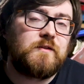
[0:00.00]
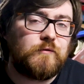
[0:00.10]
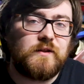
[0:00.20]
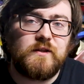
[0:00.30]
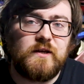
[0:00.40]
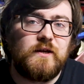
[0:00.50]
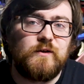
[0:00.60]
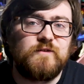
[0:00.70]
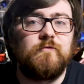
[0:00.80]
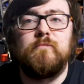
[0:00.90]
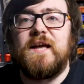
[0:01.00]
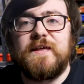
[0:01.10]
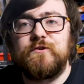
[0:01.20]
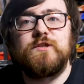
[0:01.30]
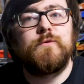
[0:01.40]
throughout the years, from
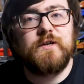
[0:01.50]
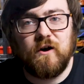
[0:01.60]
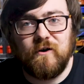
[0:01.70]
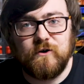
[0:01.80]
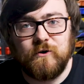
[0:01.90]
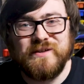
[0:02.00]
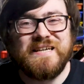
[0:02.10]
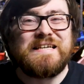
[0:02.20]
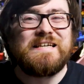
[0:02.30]
leather to Recaro,